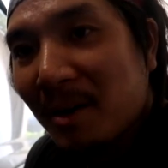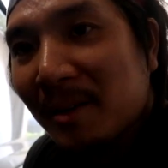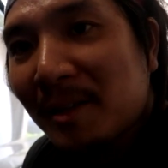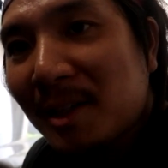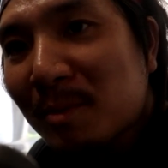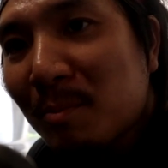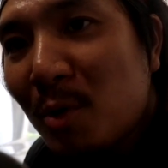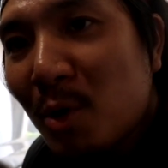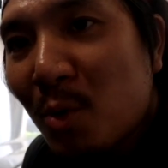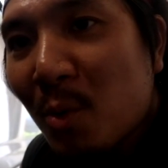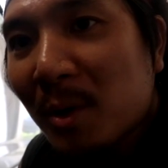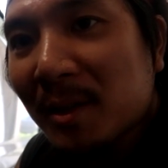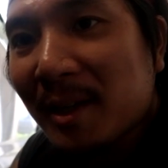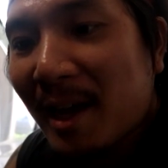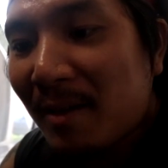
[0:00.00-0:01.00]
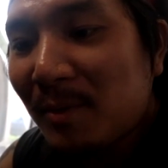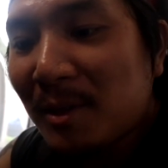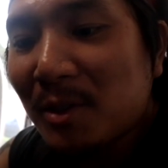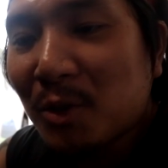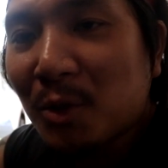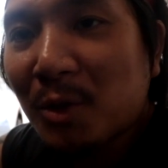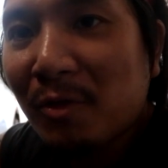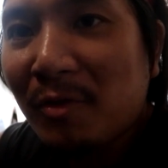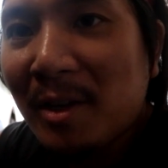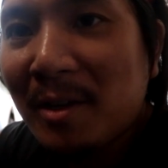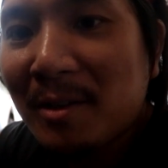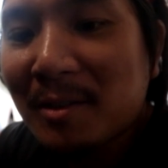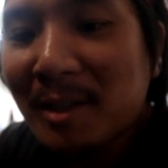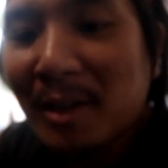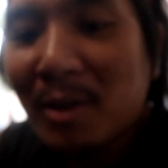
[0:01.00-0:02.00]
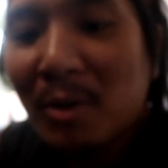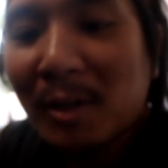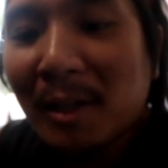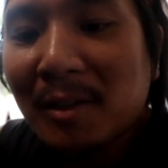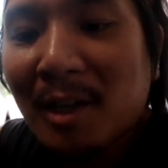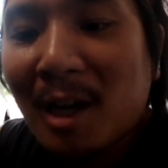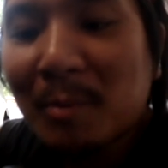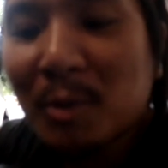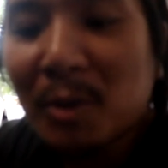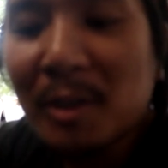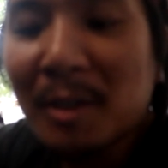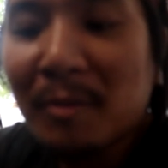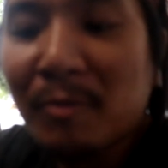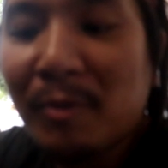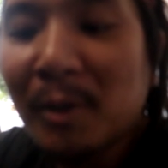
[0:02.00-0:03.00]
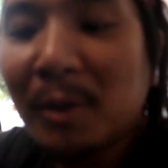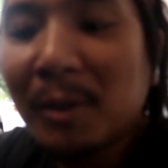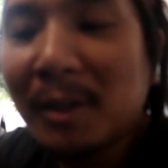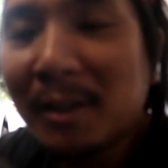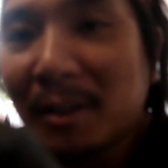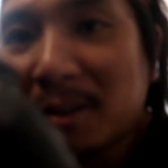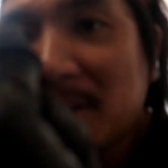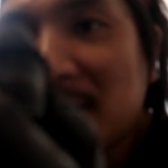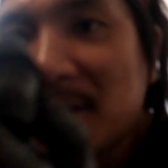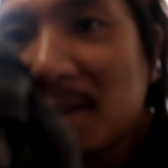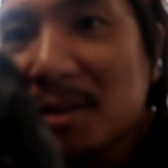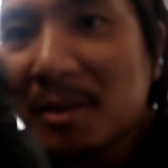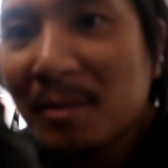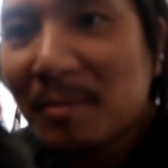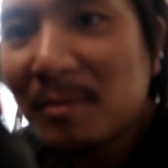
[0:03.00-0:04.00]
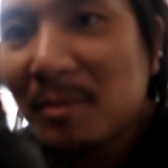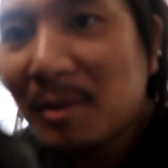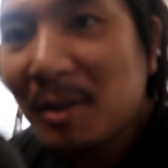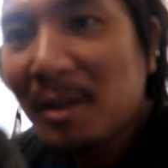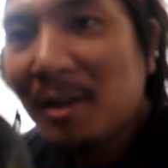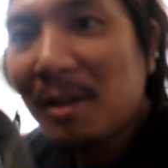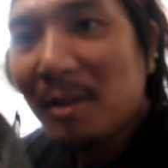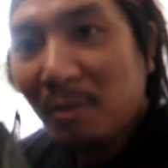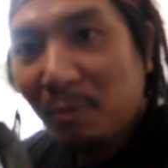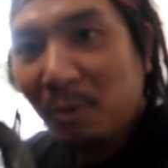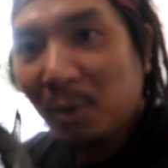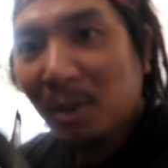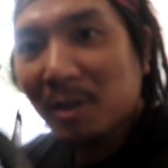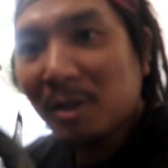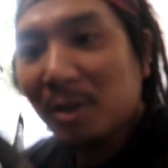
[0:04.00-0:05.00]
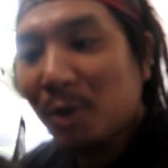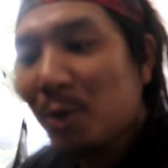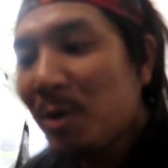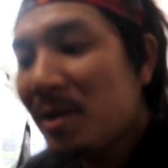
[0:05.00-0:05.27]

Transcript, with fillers: All right, these Moog ones have these Zerk fittings that go on the top so you can fill uh, these full of